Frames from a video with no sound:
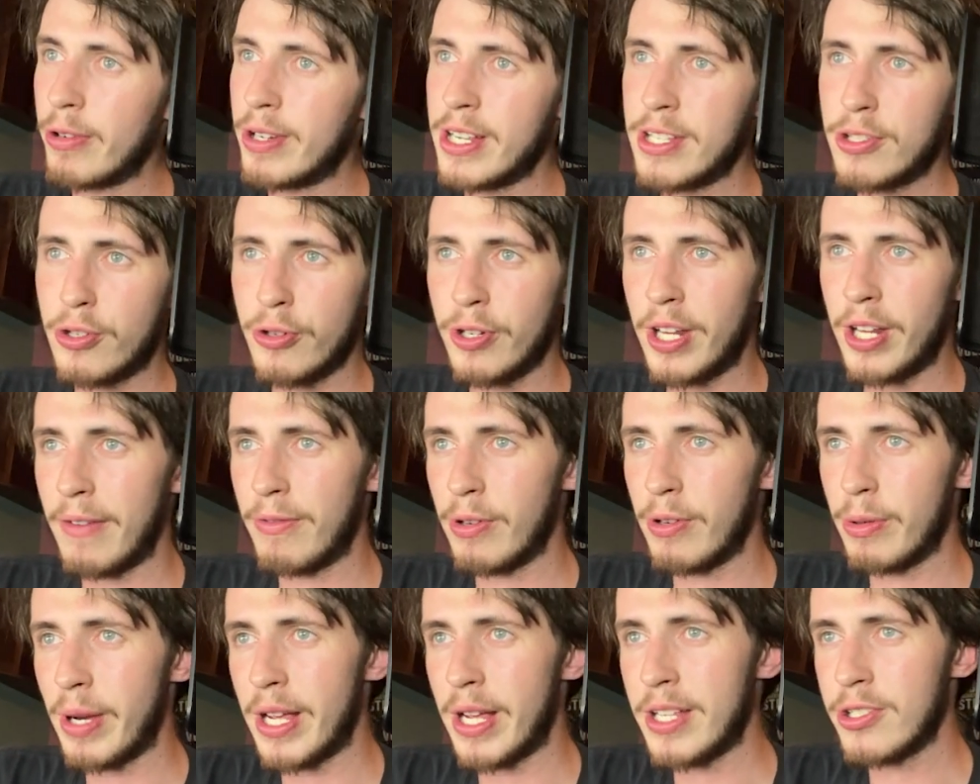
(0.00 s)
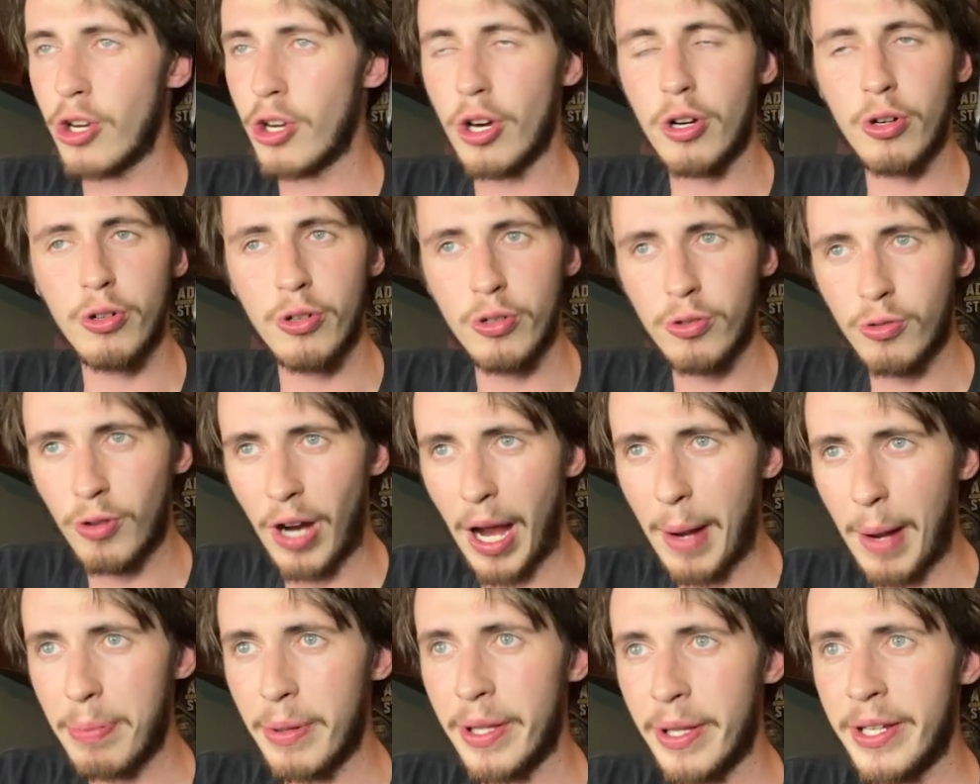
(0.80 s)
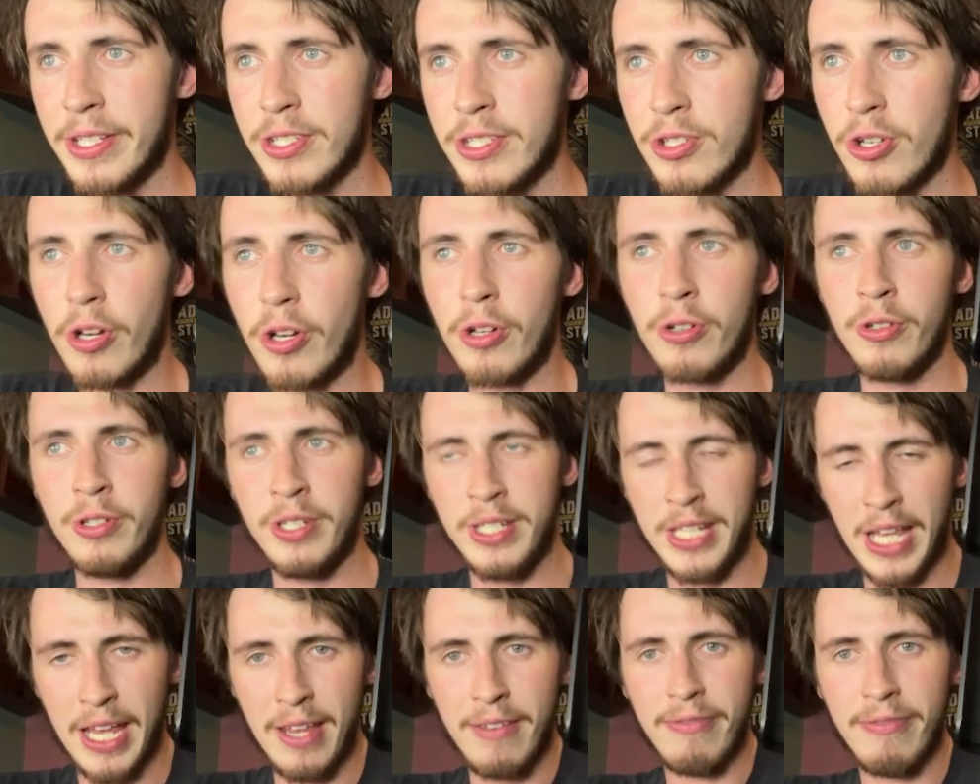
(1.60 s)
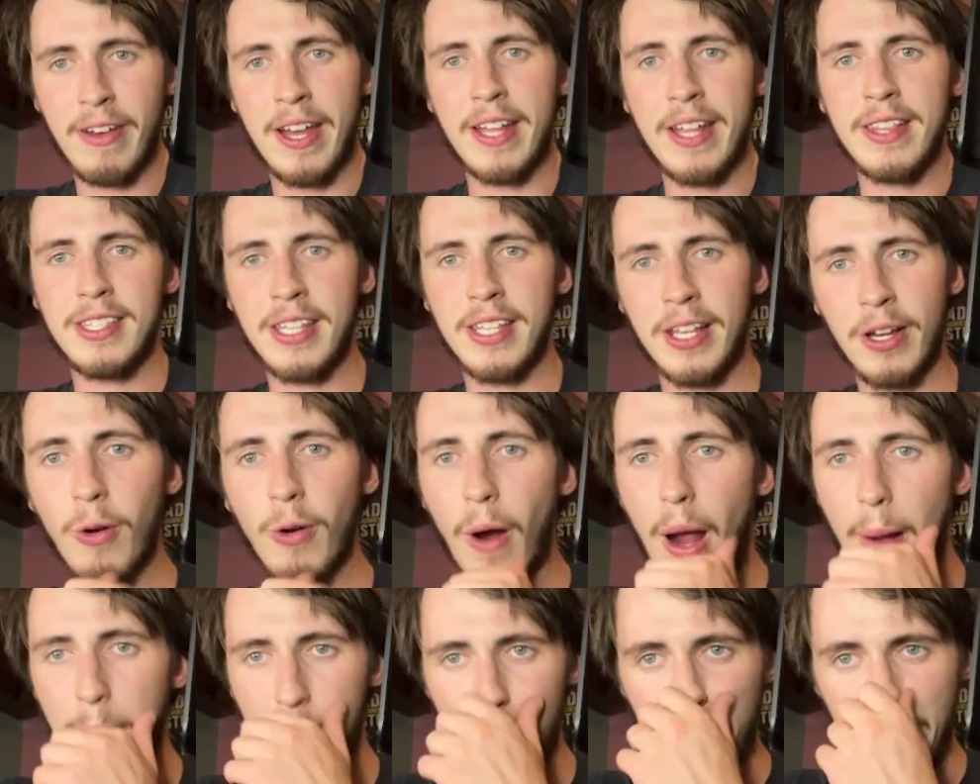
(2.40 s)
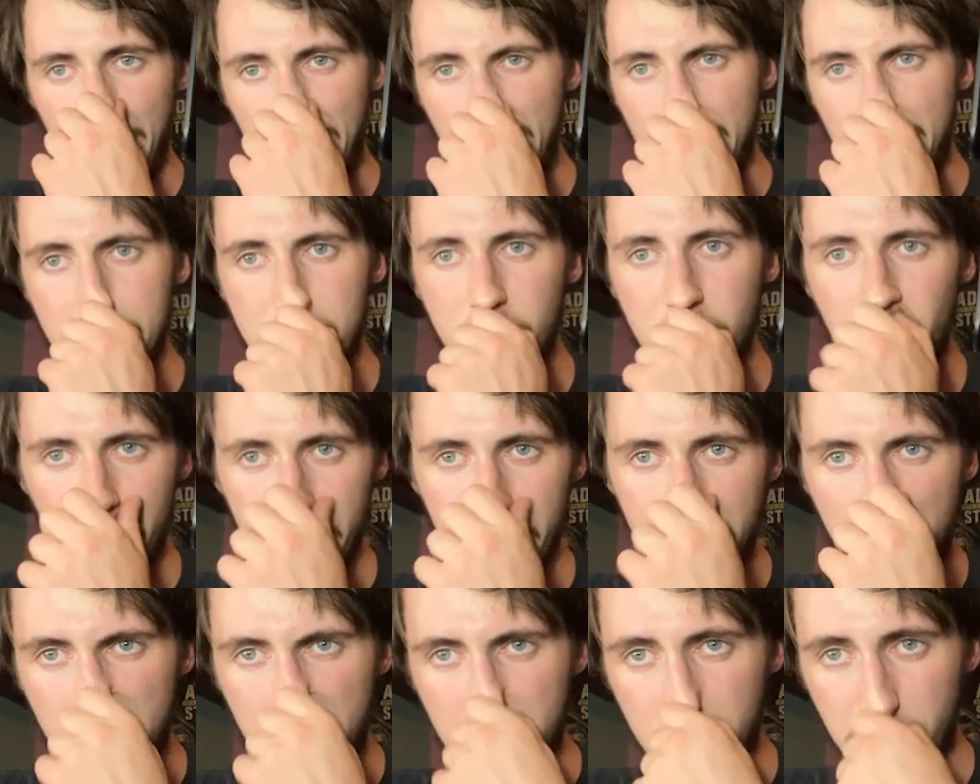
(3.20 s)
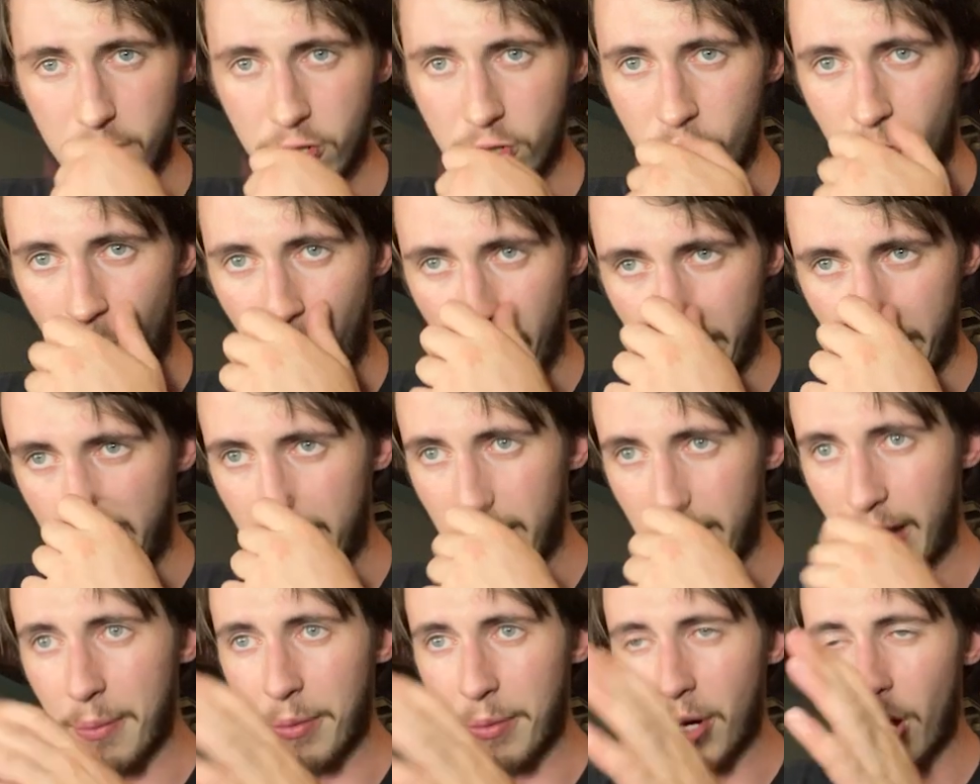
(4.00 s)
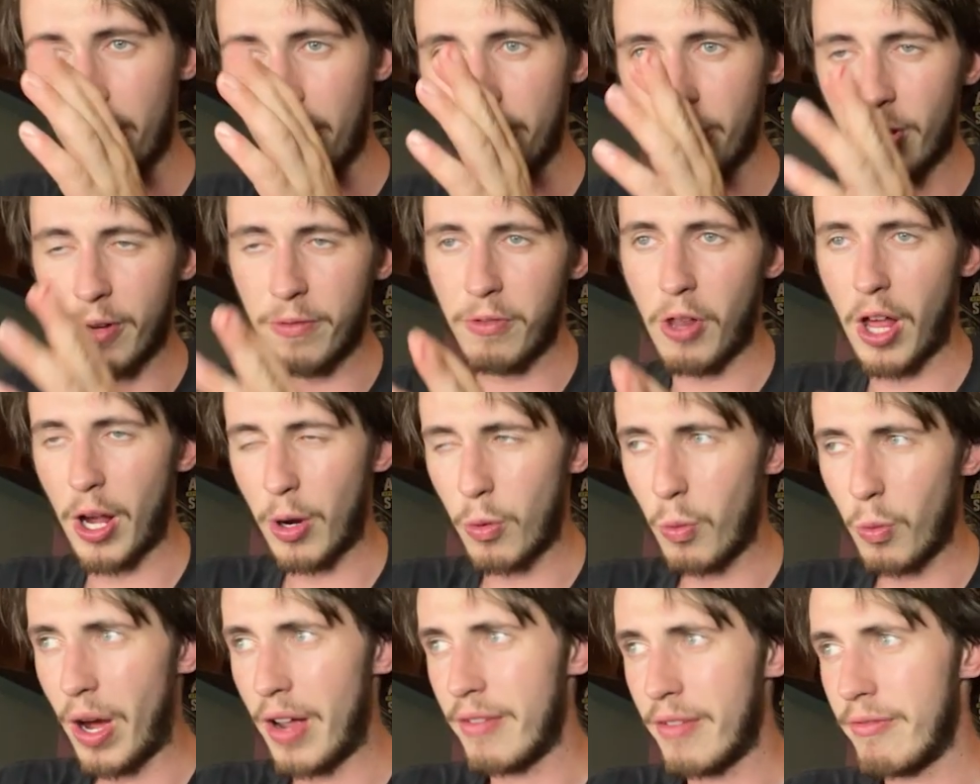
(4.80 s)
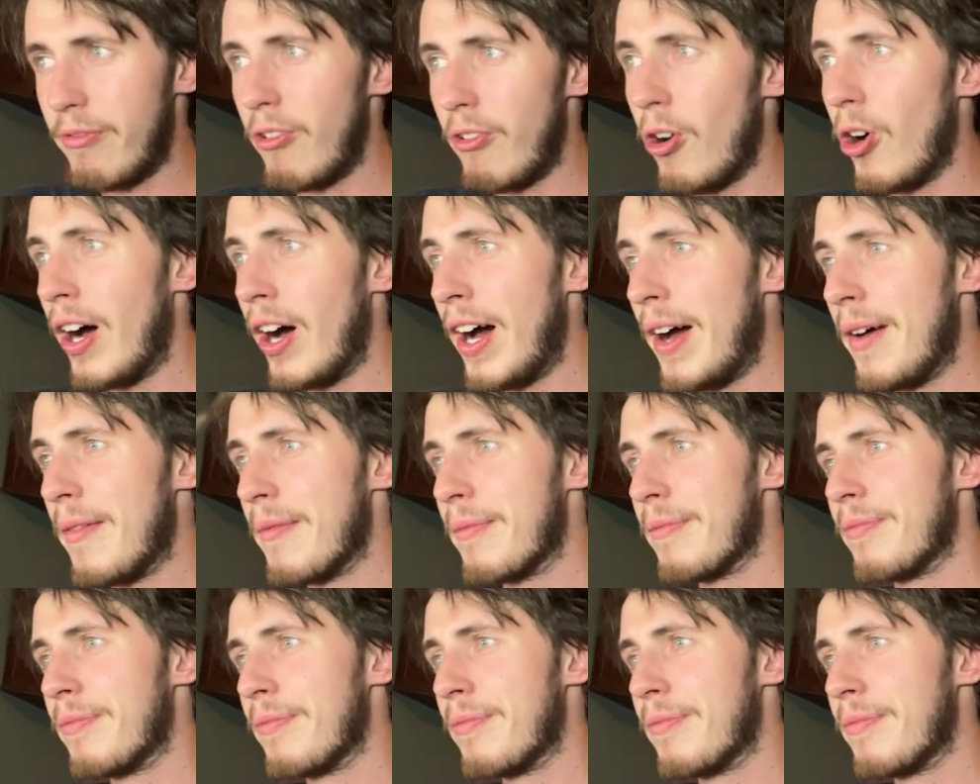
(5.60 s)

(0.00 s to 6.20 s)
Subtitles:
He's good everywhere. He's got good grappling. He's got good defense in grappling. And he's got decent striking. Now, I'm going off, like, one fight.